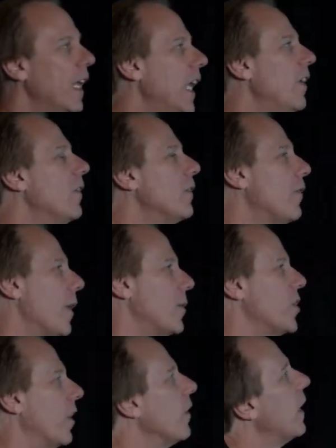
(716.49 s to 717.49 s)
even fiber
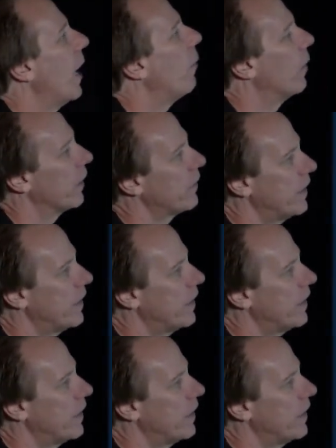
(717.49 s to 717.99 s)
channel networks